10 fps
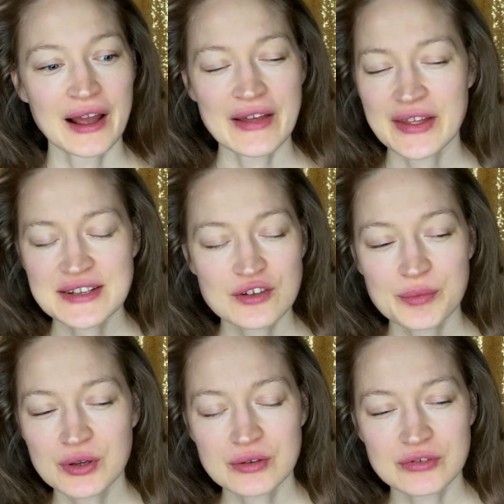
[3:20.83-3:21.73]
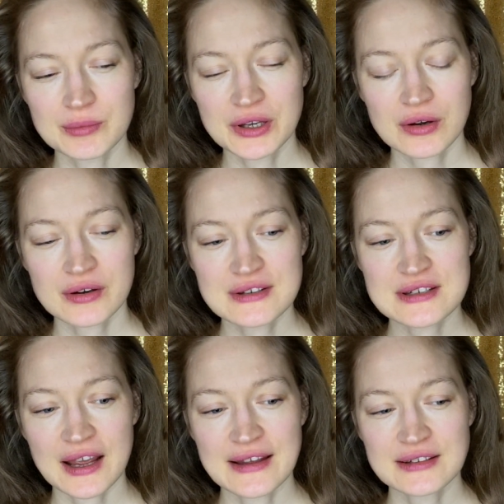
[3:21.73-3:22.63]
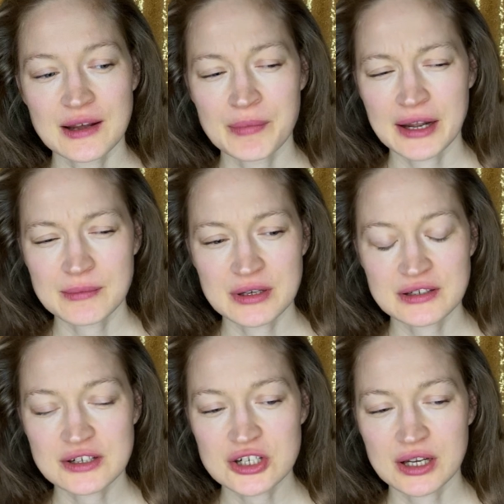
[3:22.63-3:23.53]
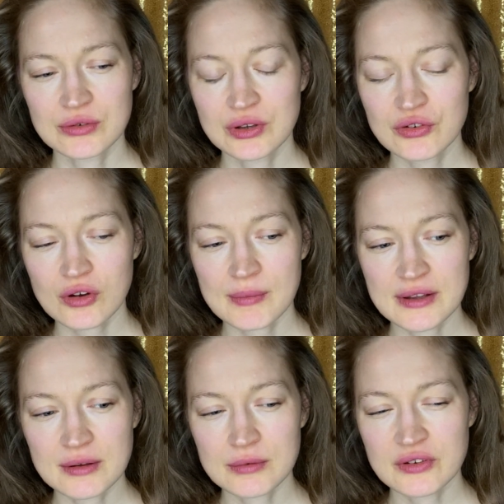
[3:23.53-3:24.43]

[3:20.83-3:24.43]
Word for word: And that's so beautiful because as an embodiment teacher and doing so much,